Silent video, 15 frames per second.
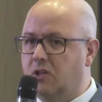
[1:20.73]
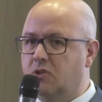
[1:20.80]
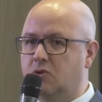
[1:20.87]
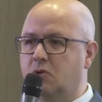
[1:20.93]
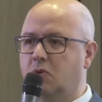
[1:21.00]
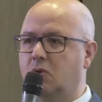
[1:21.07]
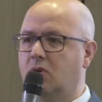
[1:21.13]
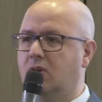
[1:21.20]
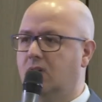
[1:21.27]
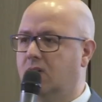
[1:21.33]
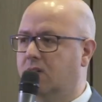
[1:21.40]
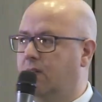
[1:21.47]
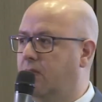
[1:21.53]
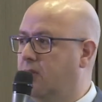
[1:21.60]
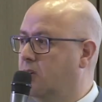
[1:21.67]

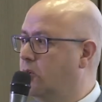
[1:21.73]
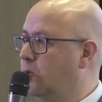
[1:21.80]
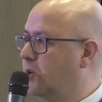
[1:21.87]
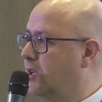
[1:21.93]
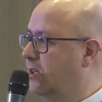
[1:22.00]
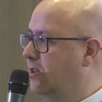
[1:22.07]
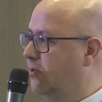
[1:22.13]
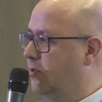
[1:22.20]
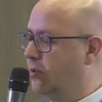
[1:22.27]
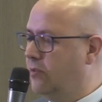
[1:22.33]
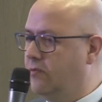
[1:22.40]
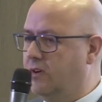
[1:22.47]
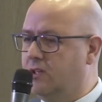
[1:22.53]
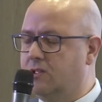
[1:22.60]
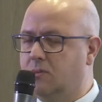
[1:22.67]
So thank you, Kenna, for
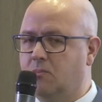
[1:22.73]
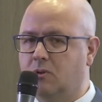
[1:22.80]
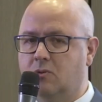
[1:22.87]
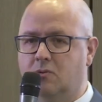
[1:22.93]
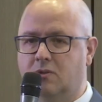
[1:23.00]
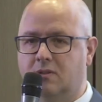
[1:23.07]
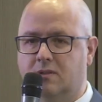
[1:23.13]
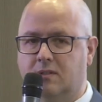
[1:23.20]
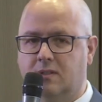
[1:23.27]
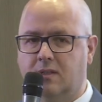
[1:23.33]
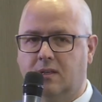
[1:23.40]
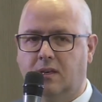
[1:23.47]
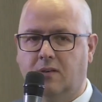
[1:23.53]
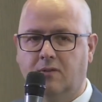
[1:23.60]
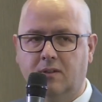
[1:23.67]
inviting me to this
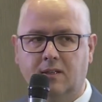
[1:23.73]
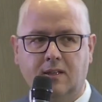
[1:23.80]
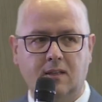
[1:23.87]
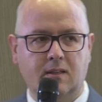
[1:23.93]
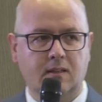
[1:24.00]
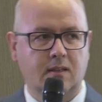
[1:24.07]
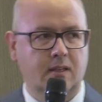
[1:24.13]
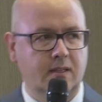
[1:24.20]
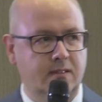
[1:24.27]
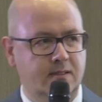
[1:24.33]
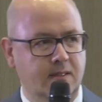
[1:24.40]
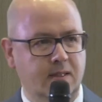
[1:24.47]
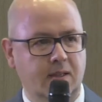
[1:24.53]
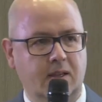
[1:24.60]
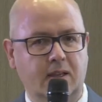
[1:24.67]
event.
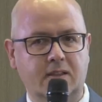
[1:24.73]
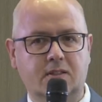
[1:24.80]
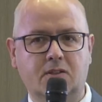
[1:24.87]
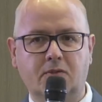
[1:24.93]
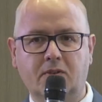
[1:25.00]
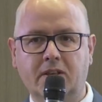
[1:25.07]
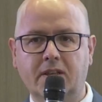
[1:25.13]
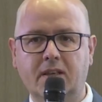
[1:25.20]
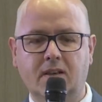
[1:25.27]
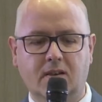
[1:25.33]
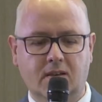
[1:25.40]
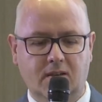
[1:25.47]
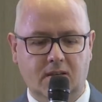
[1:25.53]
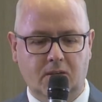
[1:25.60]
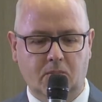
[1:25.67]
It's a very
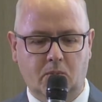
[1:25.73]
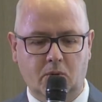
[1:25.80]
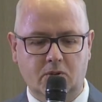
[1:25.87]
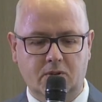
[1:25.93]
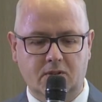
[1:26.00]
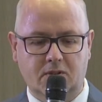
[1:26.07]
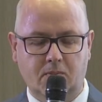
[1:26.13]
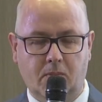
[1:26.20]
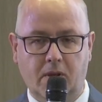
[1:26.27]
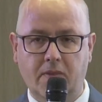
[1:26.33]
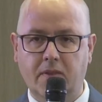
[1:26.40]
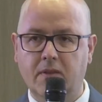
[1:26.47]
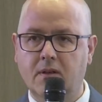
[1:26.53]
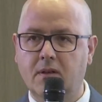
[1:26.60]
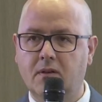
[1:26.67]
important
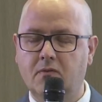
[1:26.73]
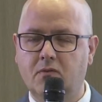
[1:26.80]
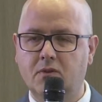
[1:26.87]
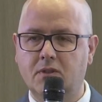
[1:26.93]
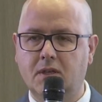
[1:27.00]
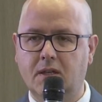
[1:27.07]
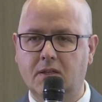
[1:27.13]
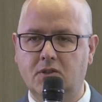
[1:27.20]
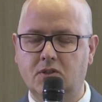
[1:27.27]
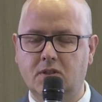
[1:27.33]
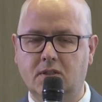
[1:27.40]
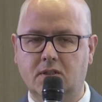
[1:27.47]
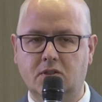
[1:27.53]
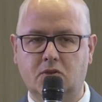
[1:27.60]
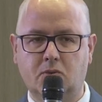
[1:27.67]
month for the LNG
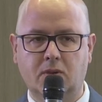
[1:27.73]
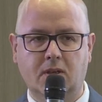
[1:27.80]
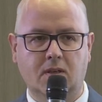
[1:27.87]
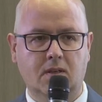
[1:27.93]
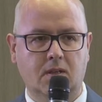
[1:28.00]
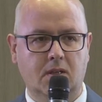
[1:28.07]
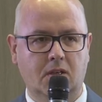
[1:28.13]
industry.